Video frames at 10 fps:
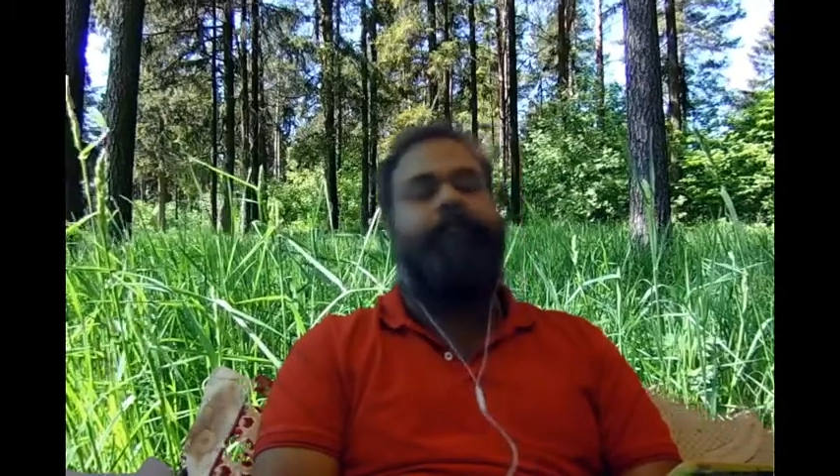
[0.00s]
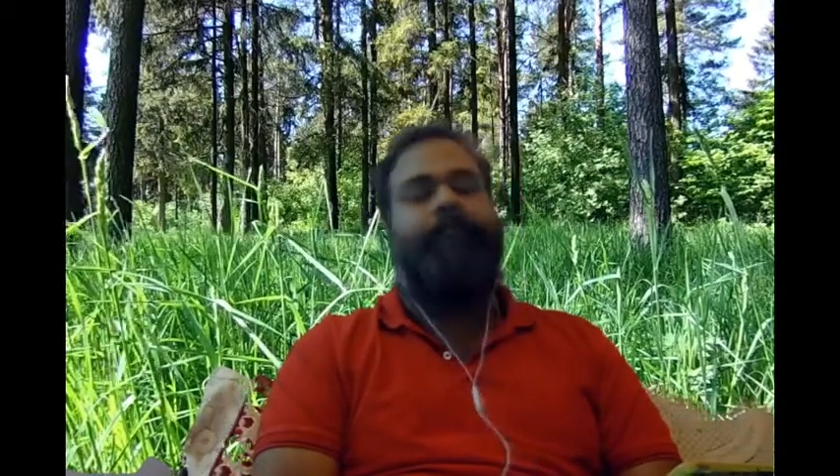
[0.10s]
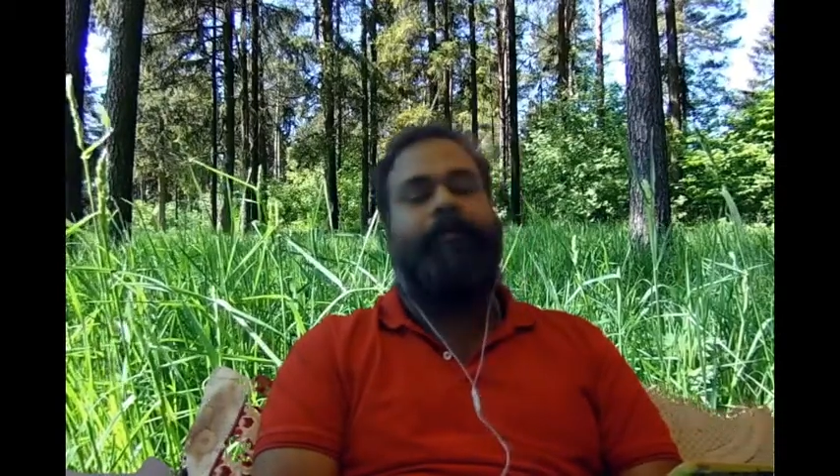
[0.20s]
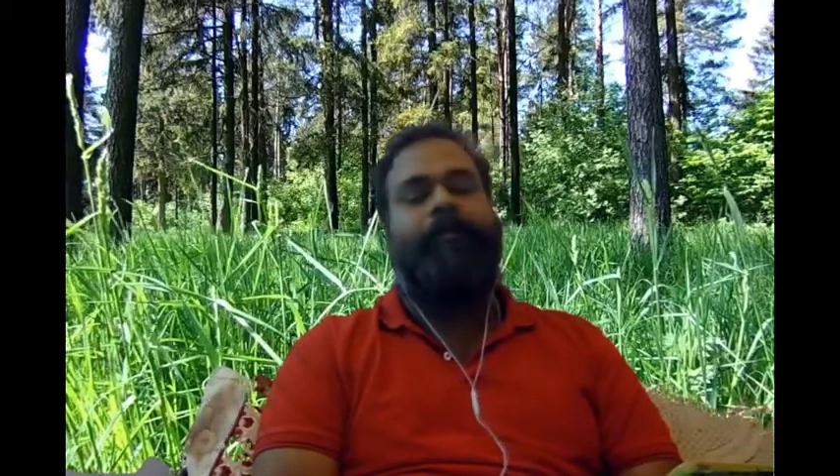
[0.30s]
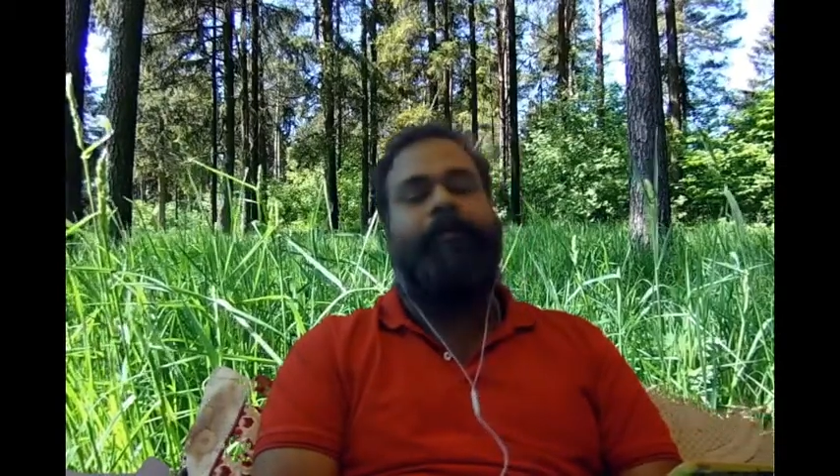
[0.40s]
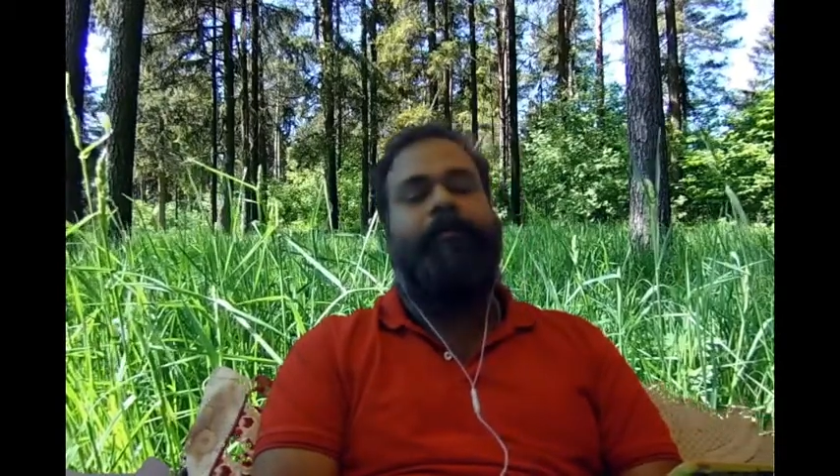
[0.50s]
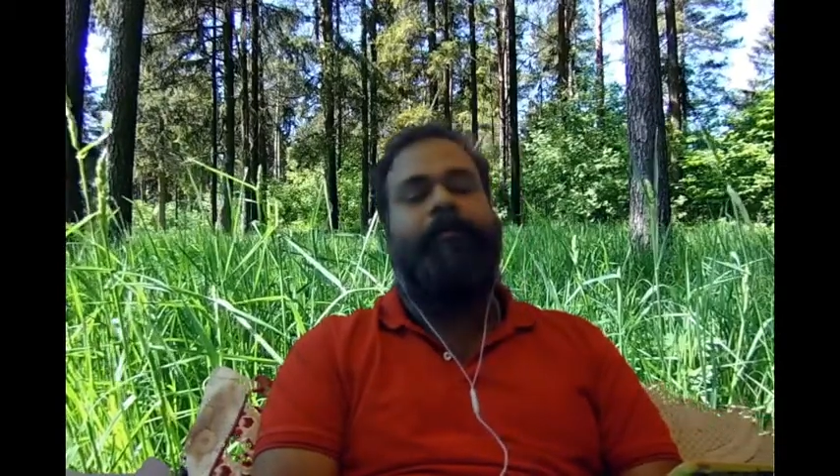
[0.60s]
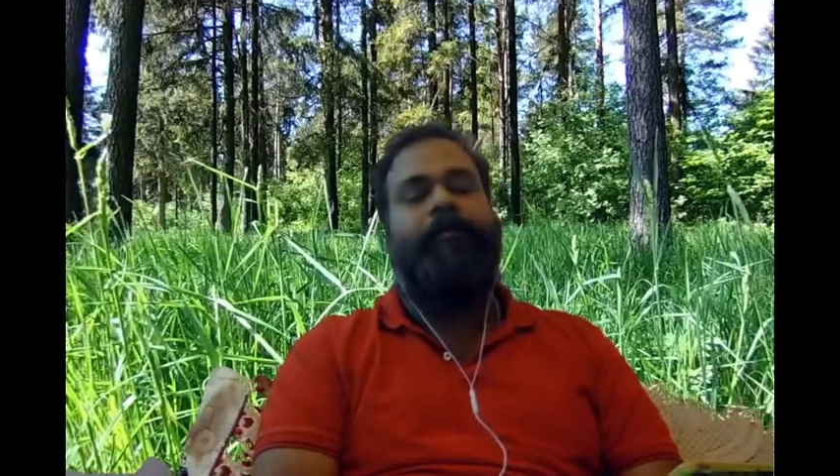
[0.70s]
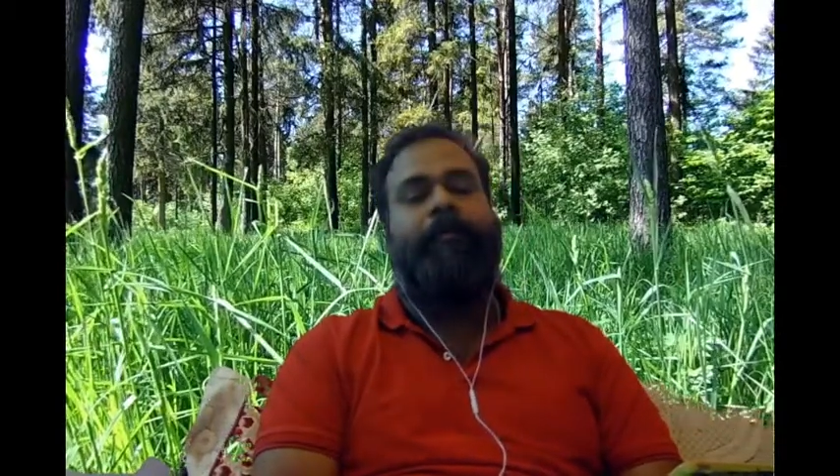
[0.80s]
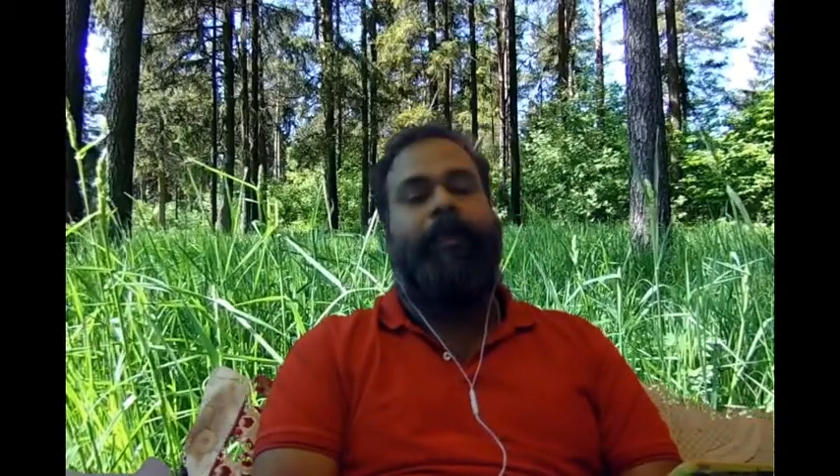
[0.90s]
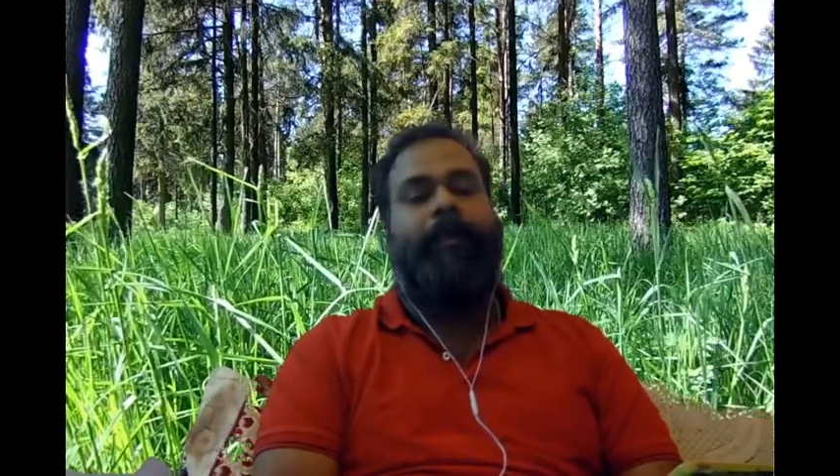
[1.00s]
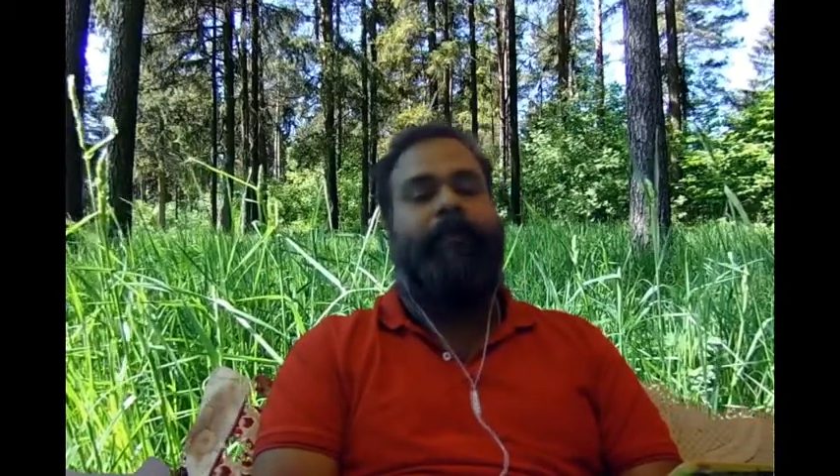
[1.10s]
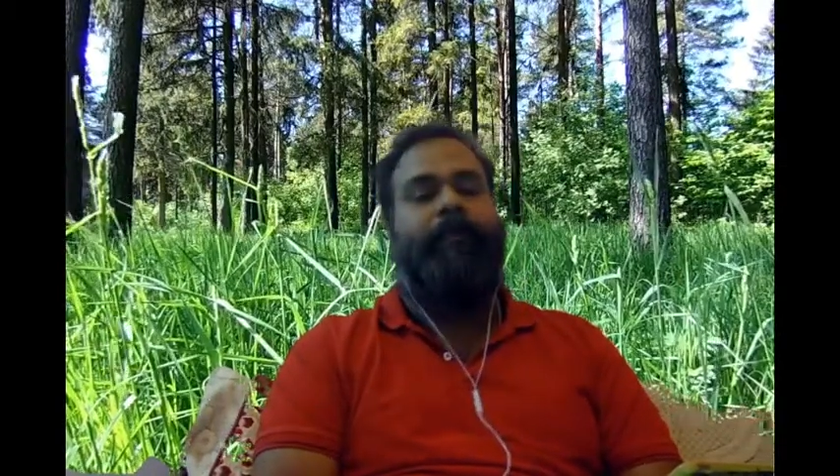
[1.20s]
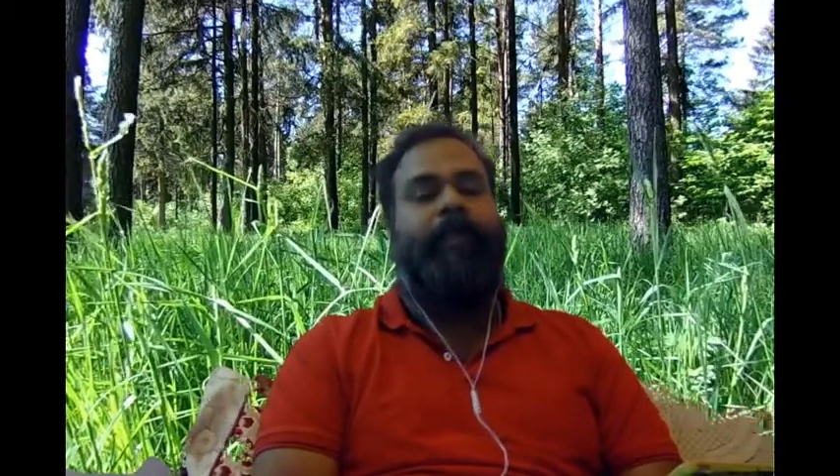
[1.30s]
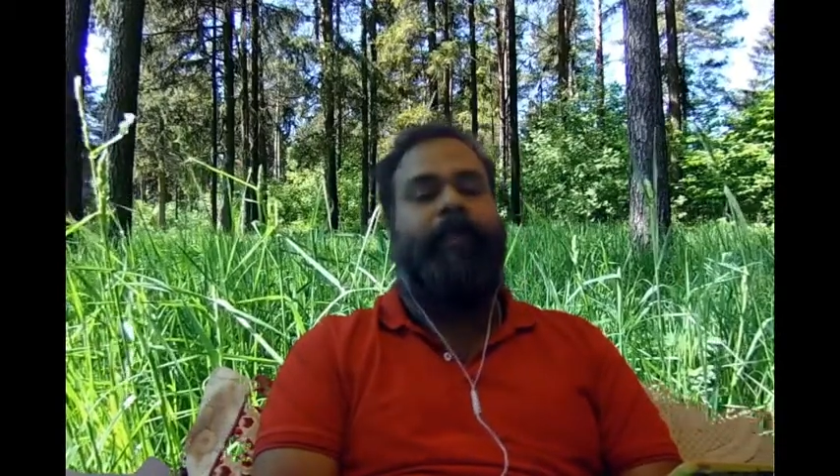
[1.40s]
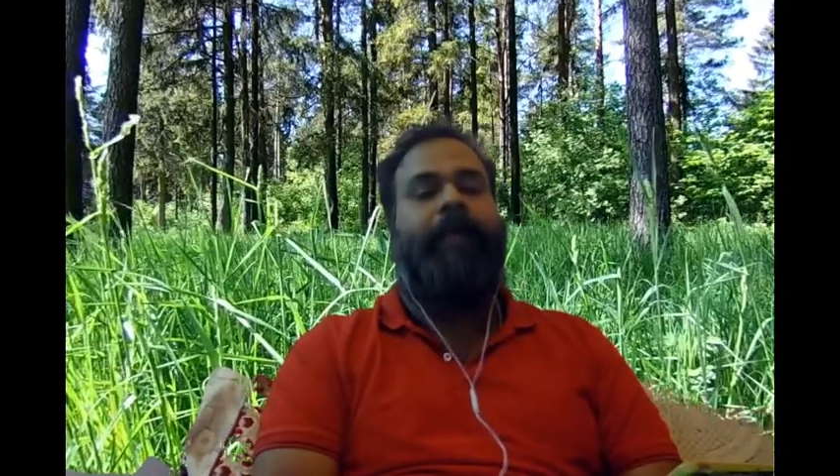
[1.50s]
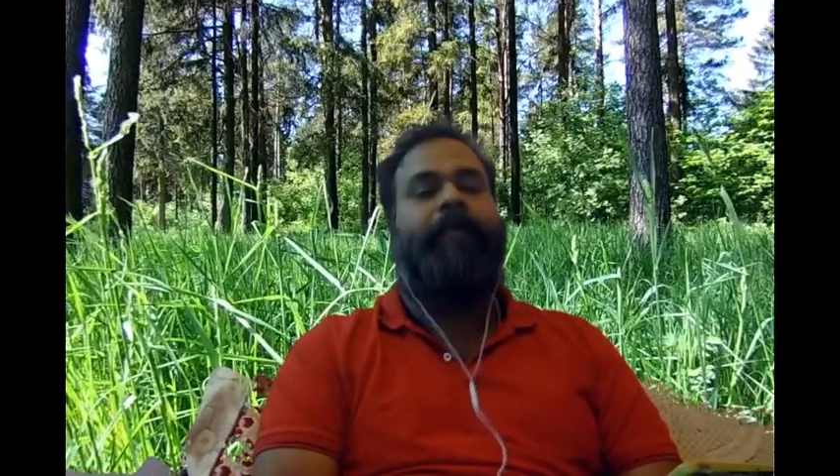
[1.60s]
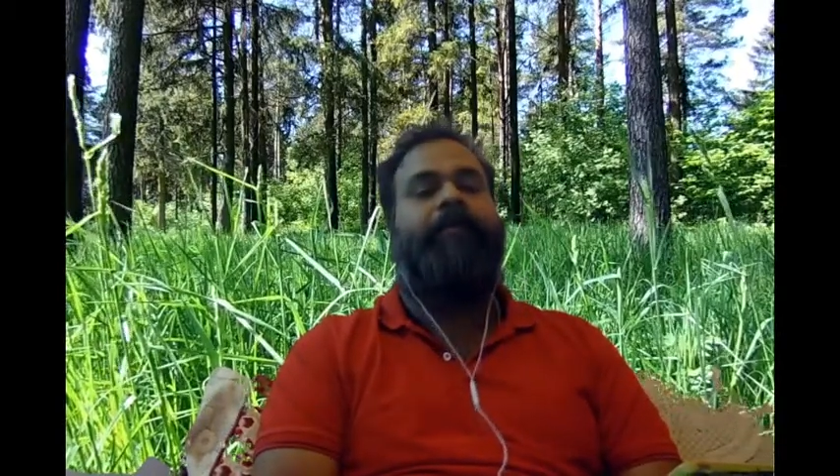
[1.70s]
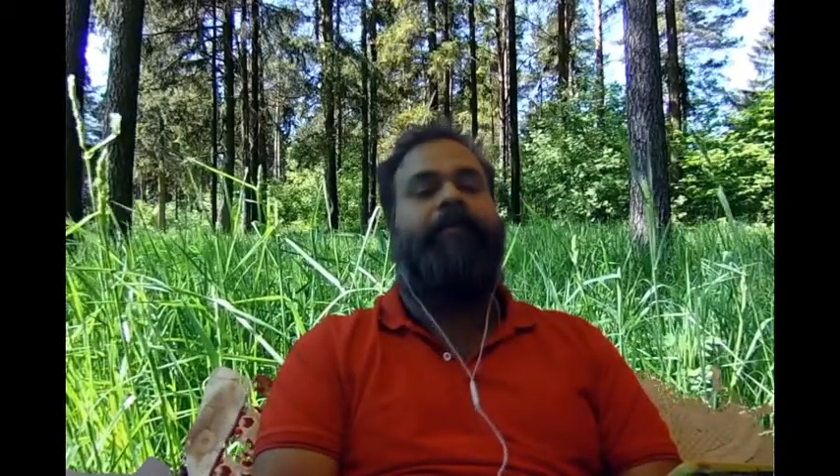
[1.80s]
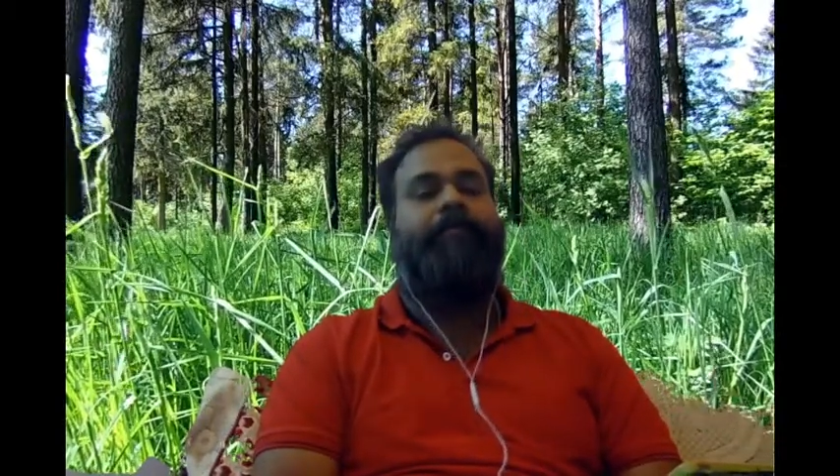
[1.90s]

work in agriculture.